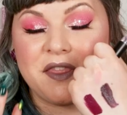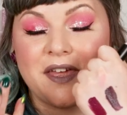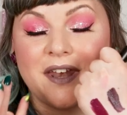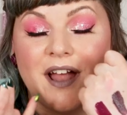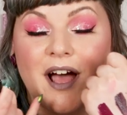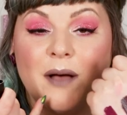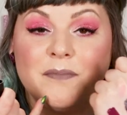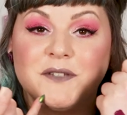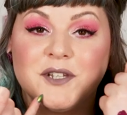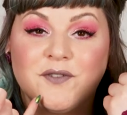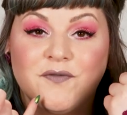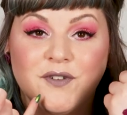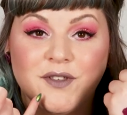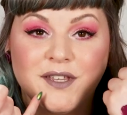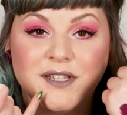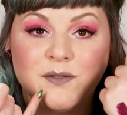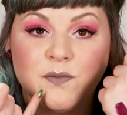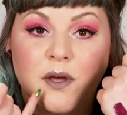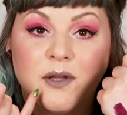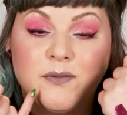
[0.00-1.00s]
then opted for
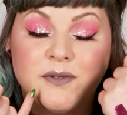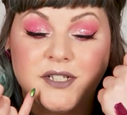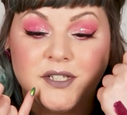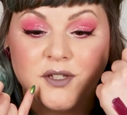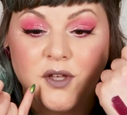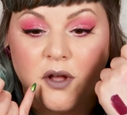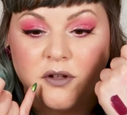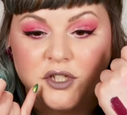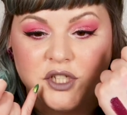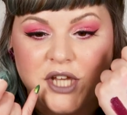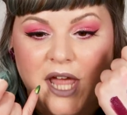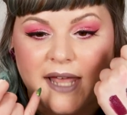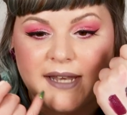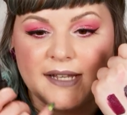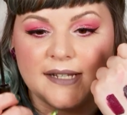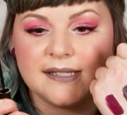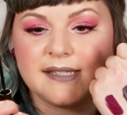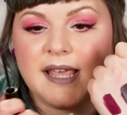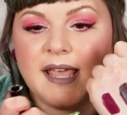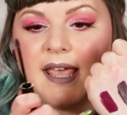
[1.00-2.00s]
this one, which is called
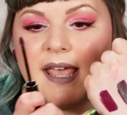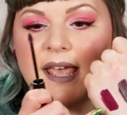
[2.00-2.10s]
Janice.